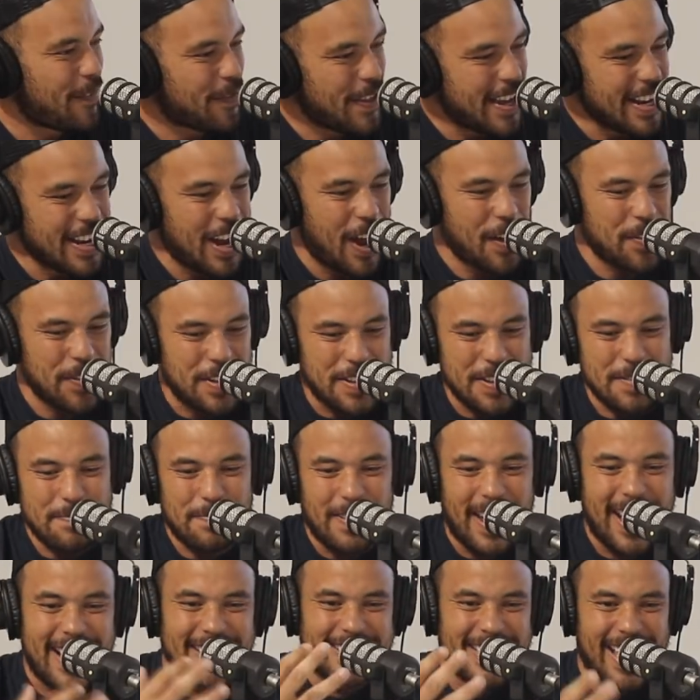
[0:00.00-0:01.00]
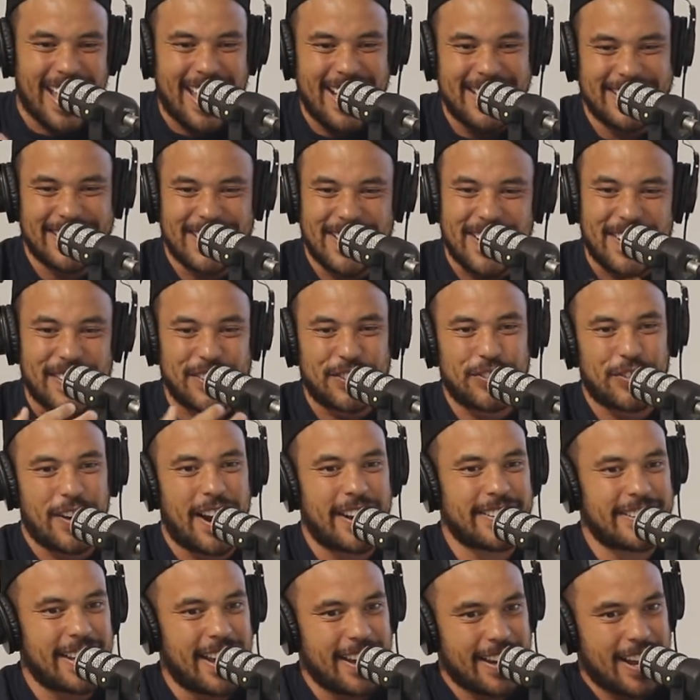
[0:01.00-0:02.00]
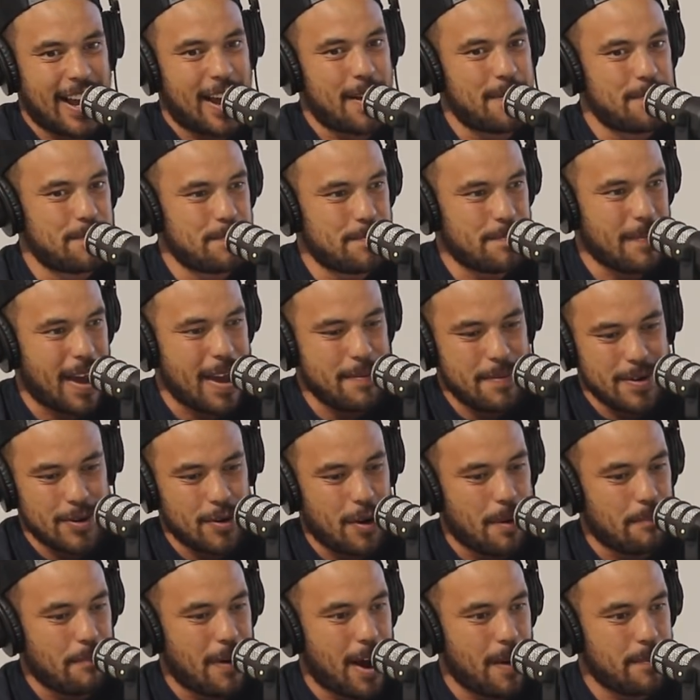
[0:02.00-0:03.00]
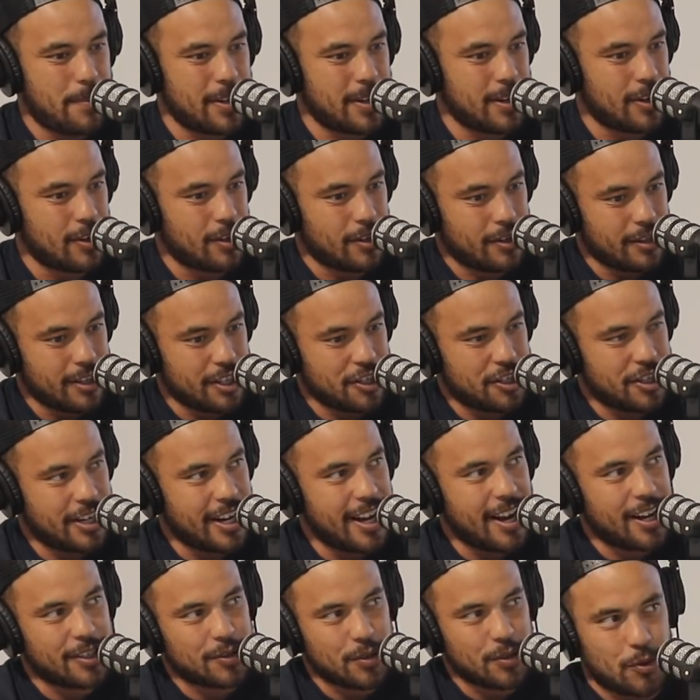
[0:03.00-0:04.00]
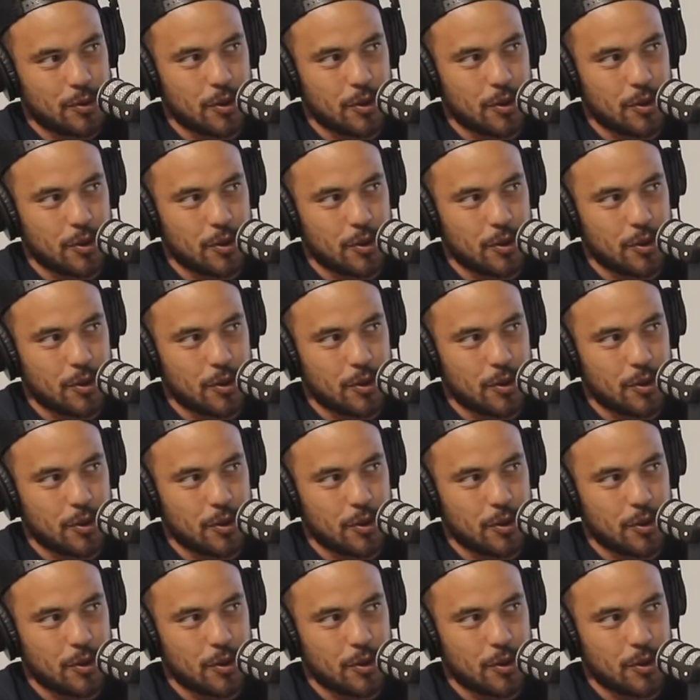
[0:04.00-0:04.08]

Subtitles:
I think the players that he's going to attract that come, maybe not might have been this year.